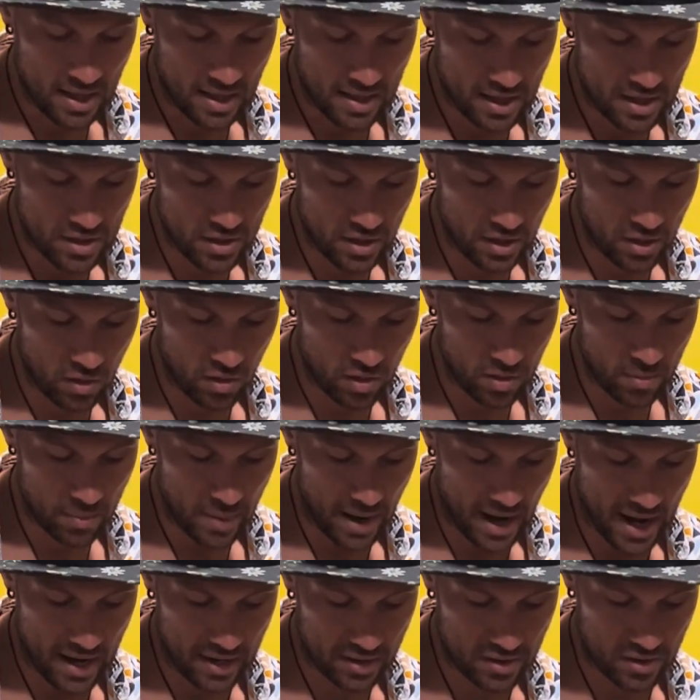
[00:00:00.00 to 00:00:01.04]
Then you're going
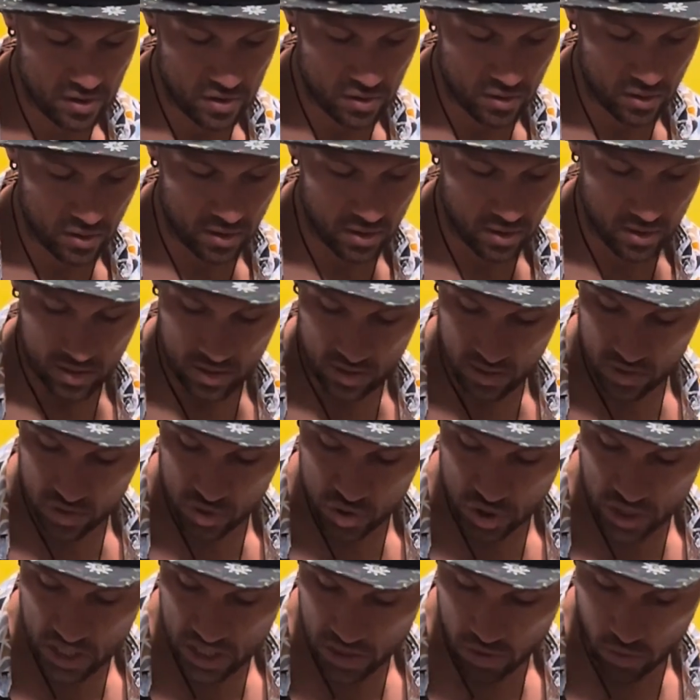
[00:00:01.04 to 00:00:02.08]
back to your
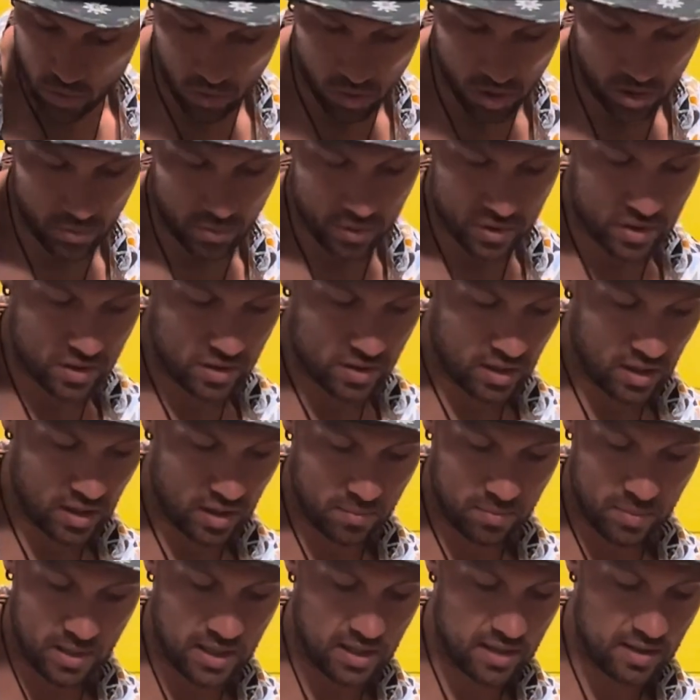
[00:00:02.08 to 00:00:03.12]
G chord, which is going to
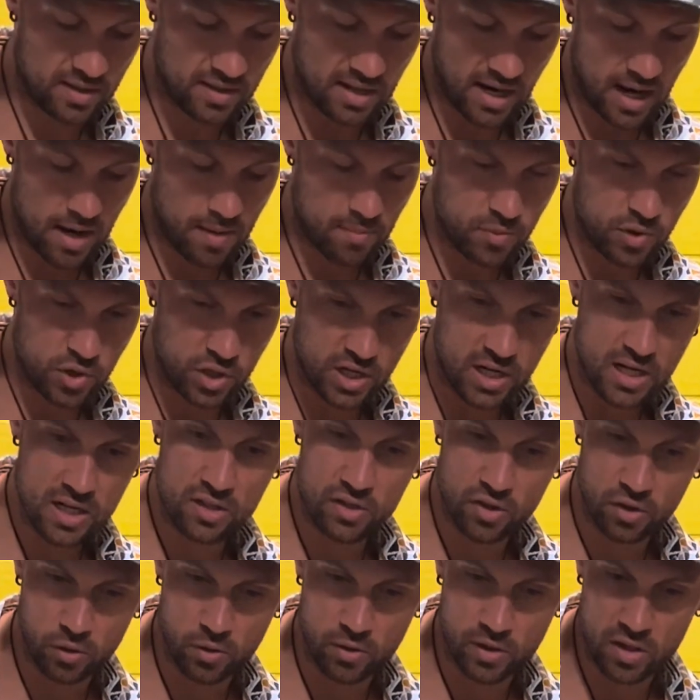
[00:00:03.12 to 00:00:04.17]
be the same
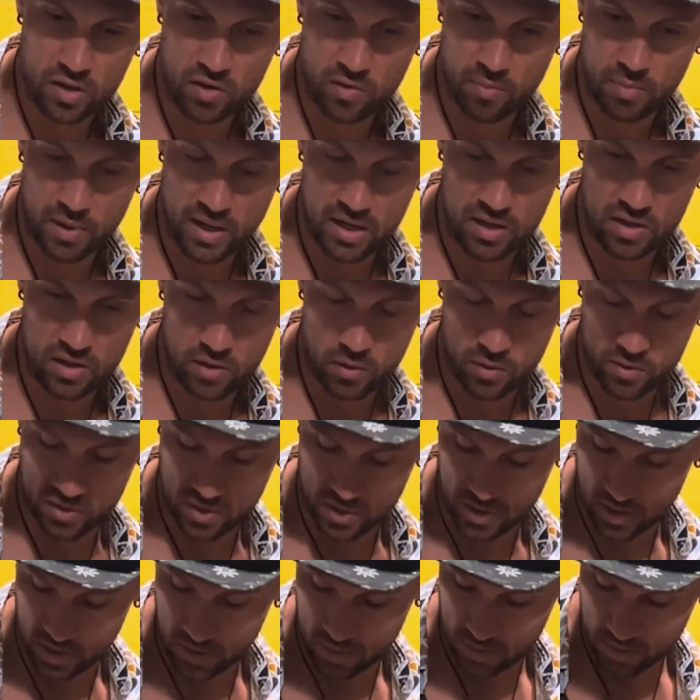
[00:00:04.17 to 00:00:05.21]
G2 that you've been using
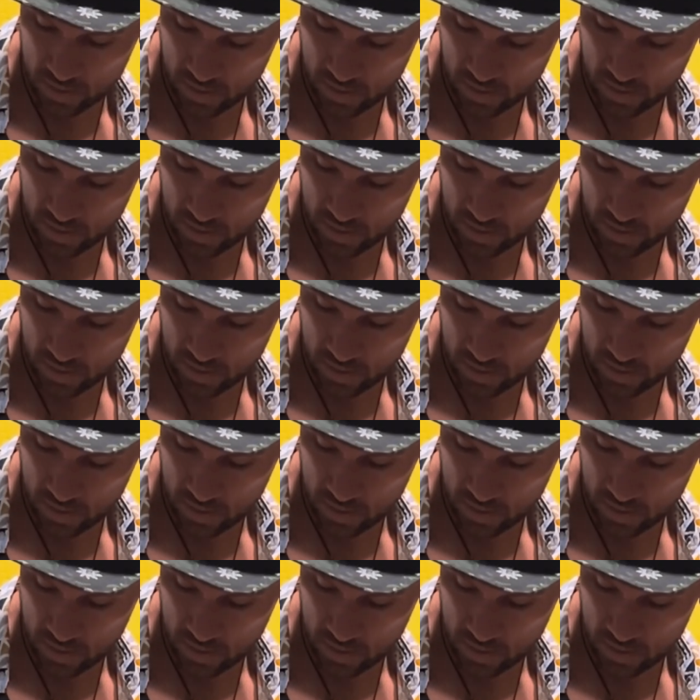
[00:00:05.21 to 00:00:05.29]
the